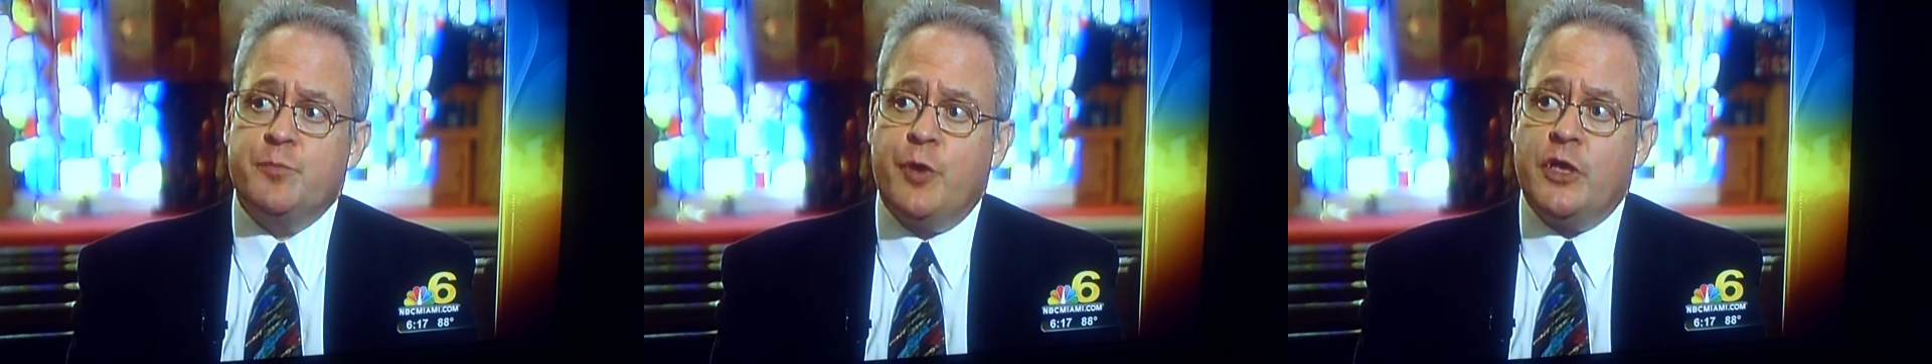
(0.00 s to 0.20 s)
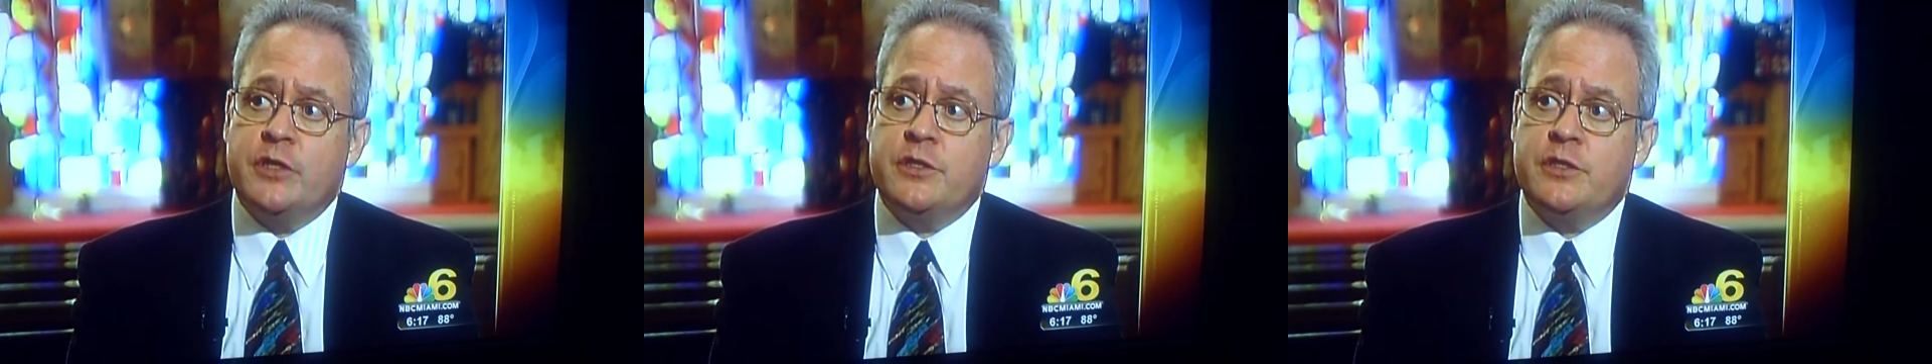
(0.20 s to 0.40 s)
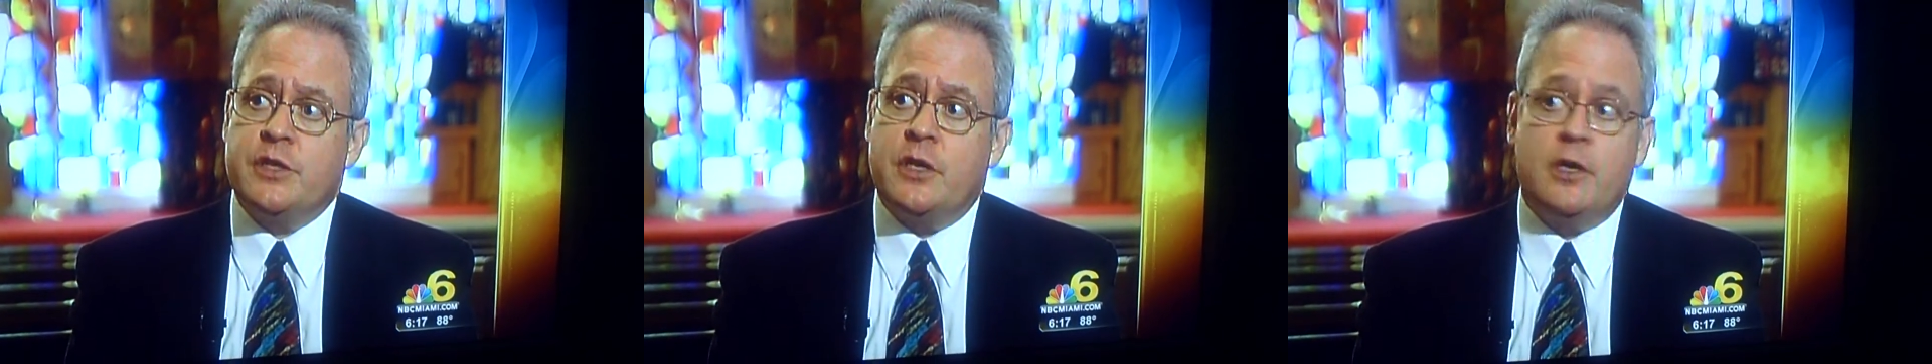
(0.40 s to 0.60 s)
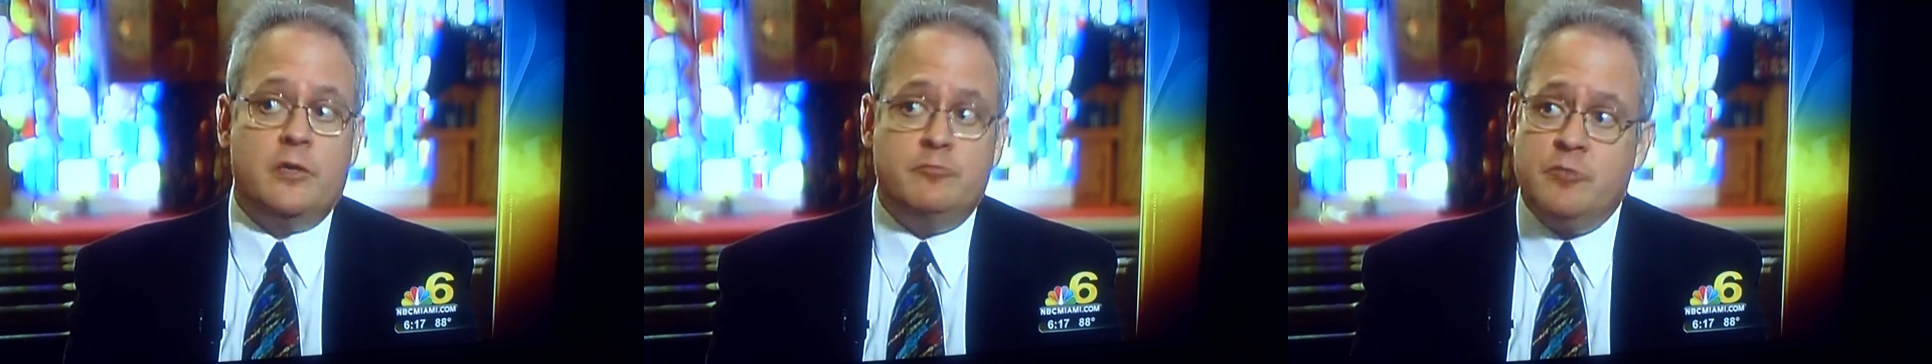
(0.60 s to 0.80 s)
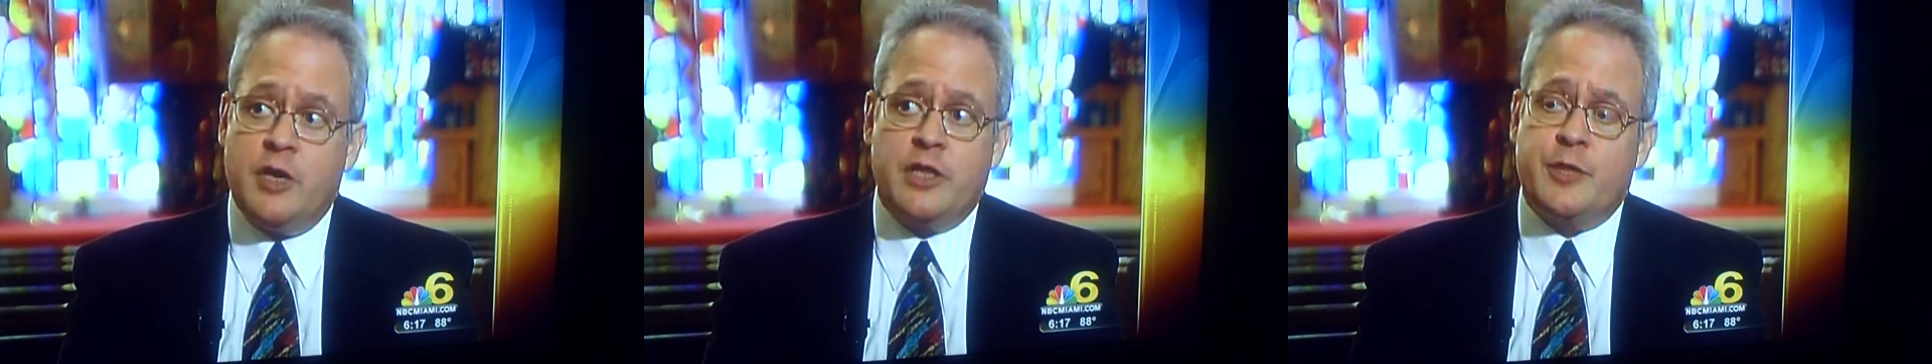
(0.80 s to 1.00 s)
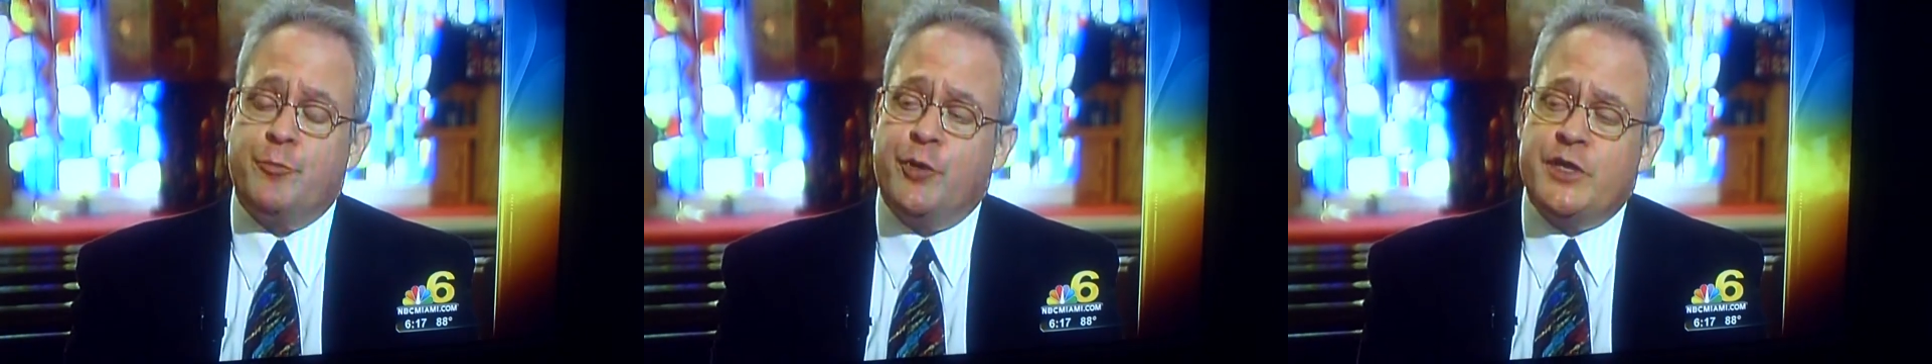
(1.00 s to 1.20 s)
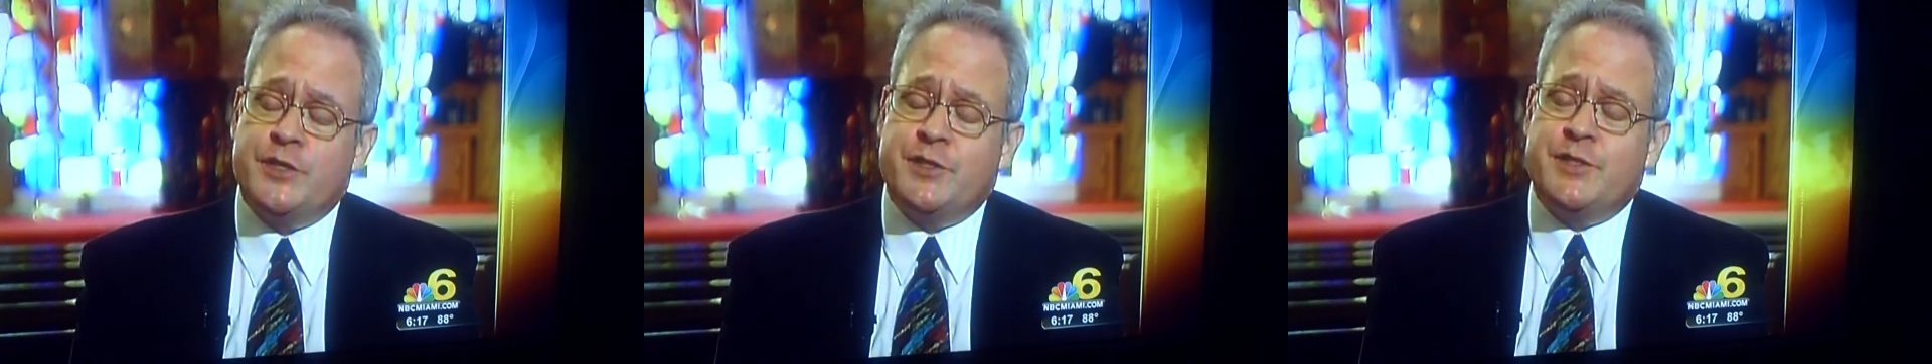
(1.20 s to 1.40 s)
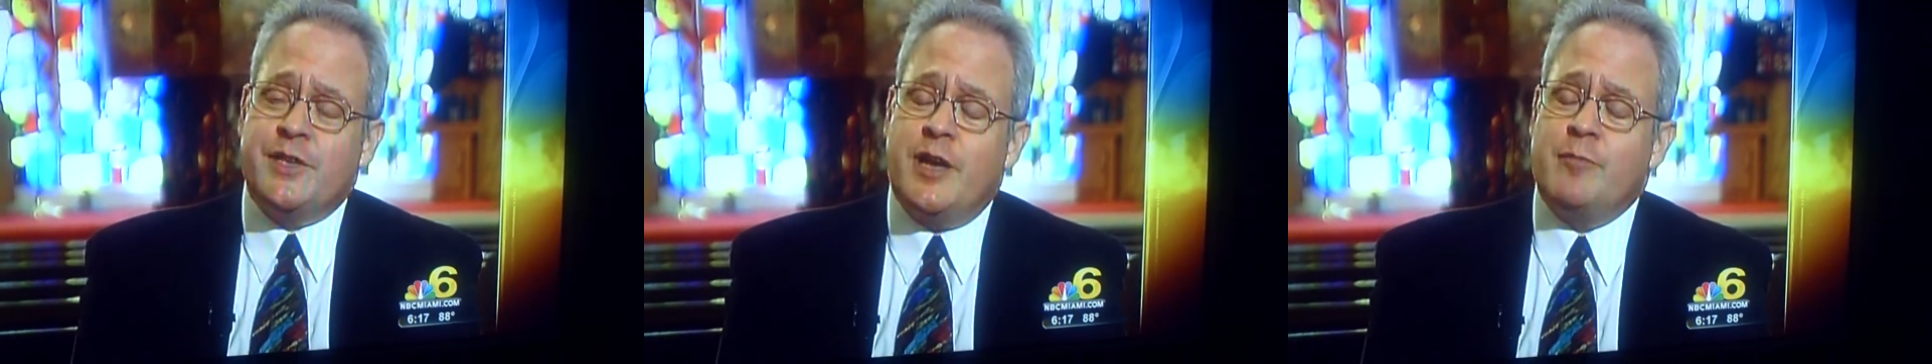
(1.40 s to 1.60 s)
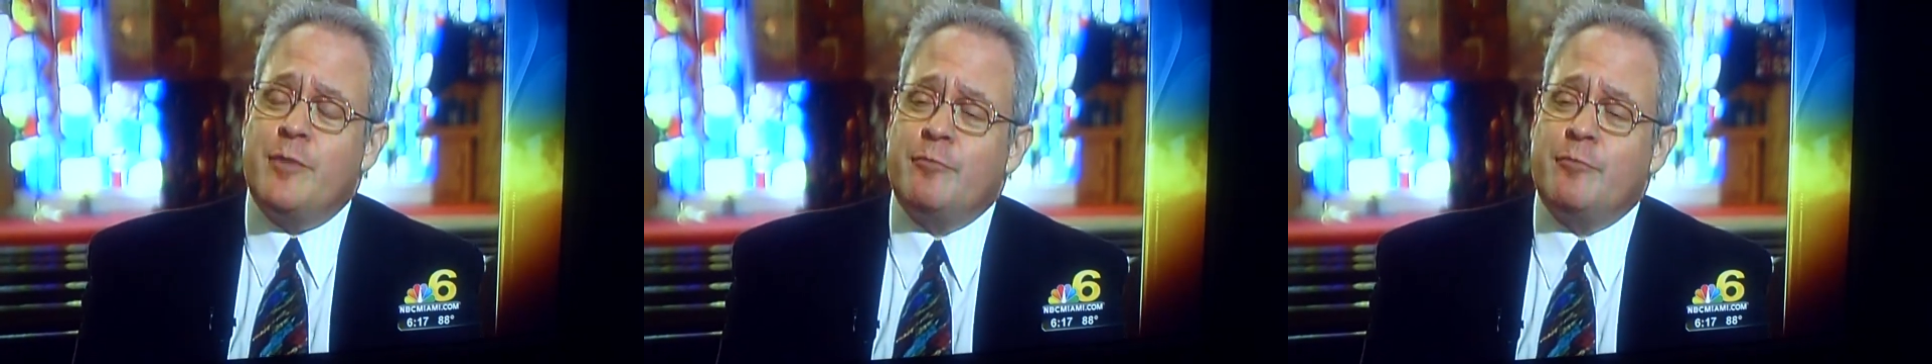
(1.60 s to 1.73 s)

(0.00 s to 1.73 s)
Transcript: But uh, at the present time,